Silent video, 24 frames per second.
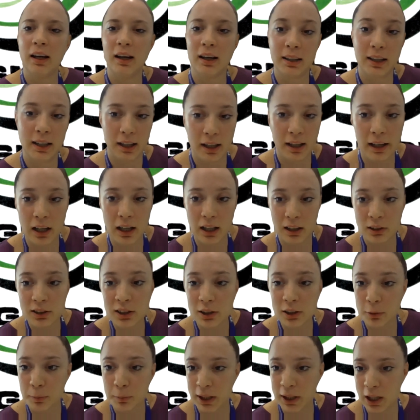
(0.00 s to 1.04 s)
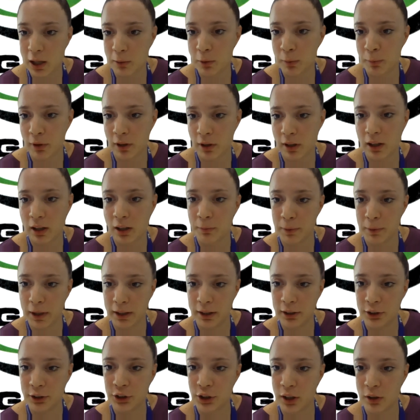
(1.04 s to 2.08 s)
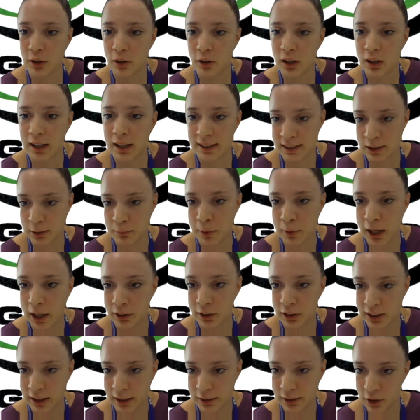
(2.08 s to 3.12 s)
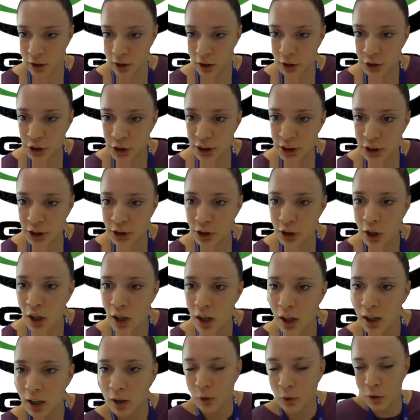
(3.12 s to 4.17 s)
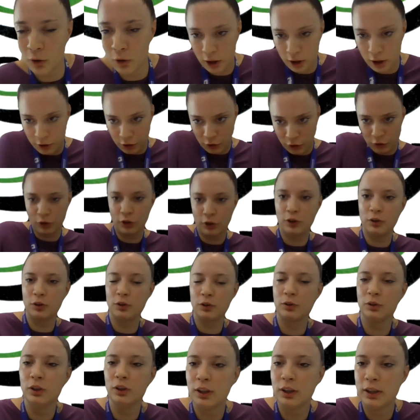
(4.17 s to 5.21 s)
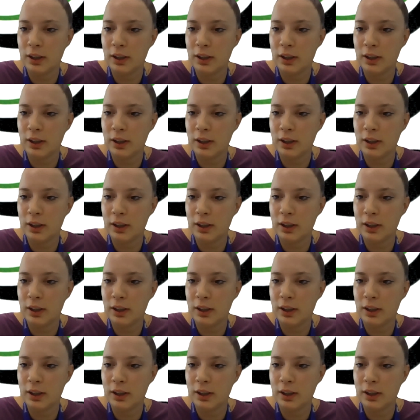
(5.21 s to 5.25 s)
can I also become a product manager as a biotechnologist, or do you,